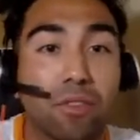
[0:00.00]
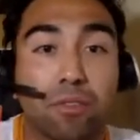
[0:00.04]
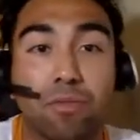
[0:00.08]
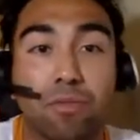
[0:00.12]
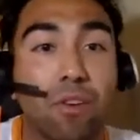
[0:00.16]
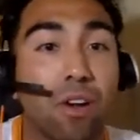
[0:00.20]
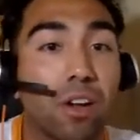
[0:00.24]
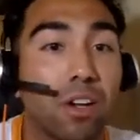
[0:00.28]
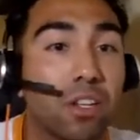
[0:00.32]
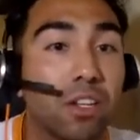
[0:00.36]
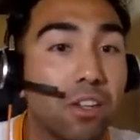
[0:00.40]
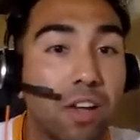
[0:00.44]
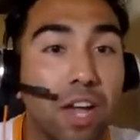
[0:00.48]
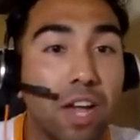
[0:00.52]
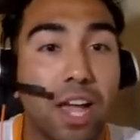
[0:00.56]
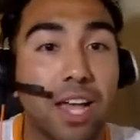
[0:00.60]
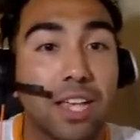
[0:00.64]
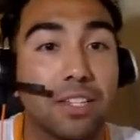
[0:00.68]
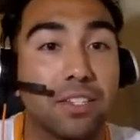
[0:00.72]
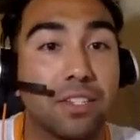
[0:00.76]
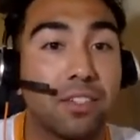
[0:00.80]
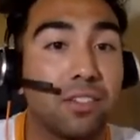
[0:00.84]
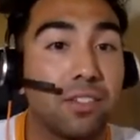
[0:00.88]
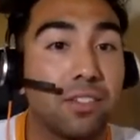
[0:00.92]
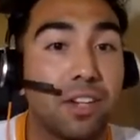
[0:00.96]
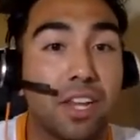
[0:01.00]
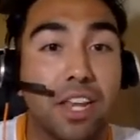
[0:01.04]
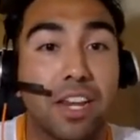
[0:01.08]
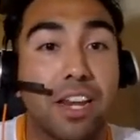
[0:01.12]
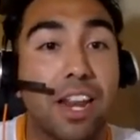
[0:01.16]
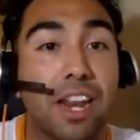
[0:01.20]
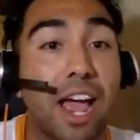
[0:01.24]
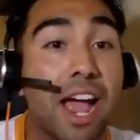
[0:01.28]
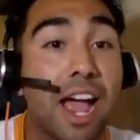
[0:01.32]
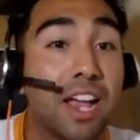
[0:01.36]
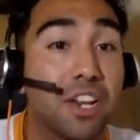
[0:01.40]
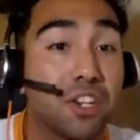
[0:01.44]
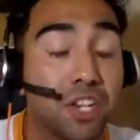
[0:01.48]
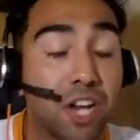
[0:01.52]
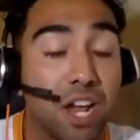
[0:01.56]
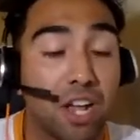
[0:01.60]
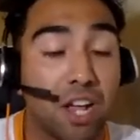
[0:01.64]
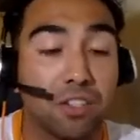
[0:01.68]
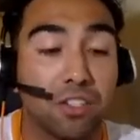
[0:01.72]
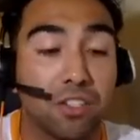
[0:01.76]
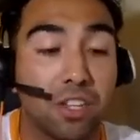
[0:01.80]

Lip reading: fuck you guys need to hash out.